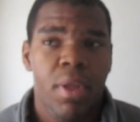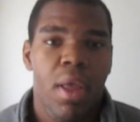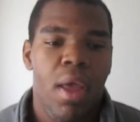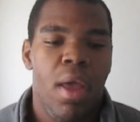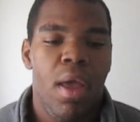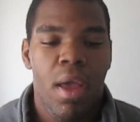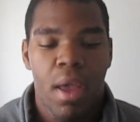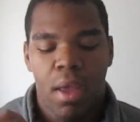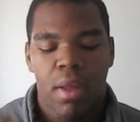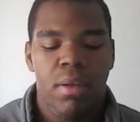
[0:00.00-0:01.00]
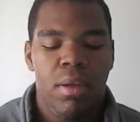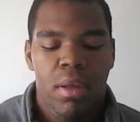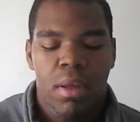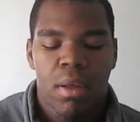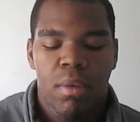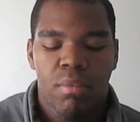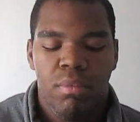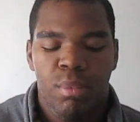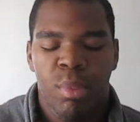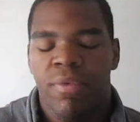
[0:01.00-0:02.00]
And
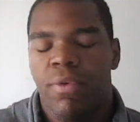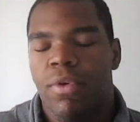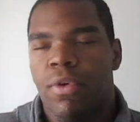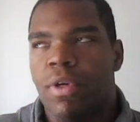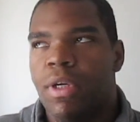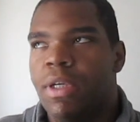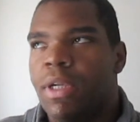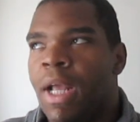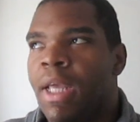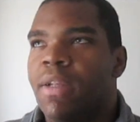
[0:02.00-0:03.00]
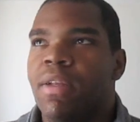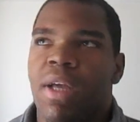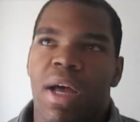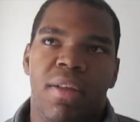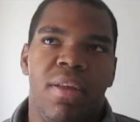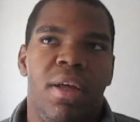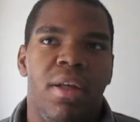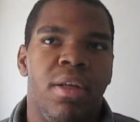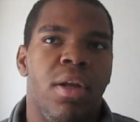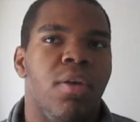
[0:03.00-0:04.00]
before I get into the
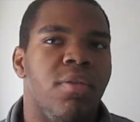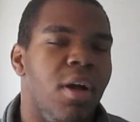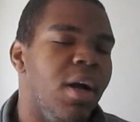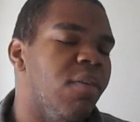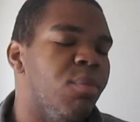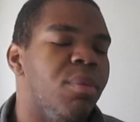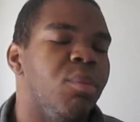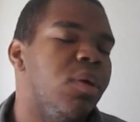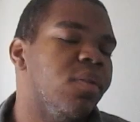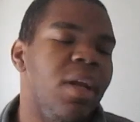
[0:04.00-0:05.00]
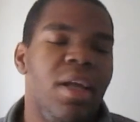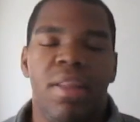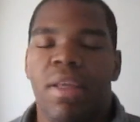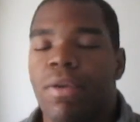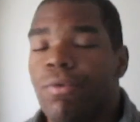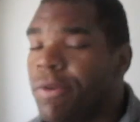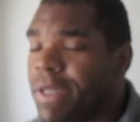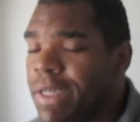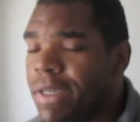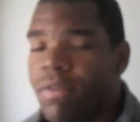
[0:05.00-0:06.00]
content, sorry I haven't been posting anything
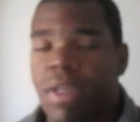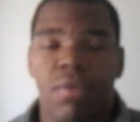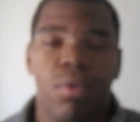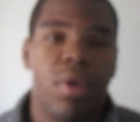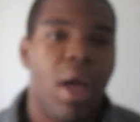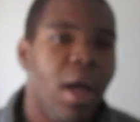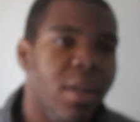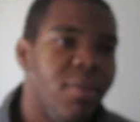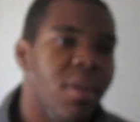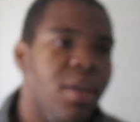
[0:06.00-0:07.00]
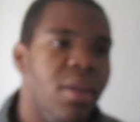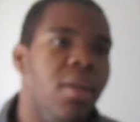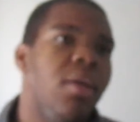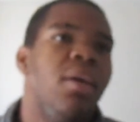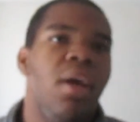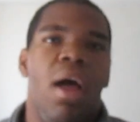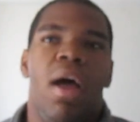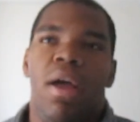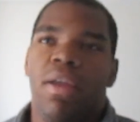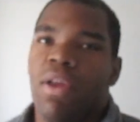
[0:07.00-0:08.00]
really of any real content.
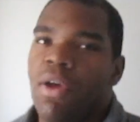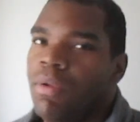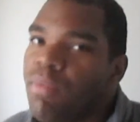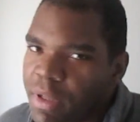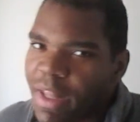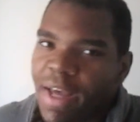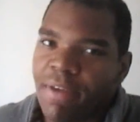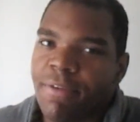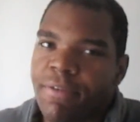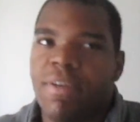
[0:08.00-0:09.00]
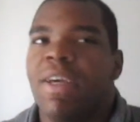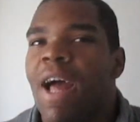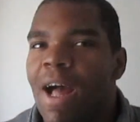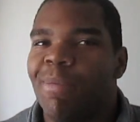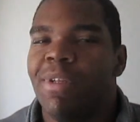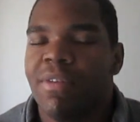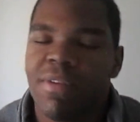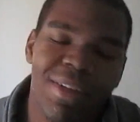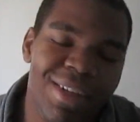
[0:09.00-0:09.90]
Life, it happens.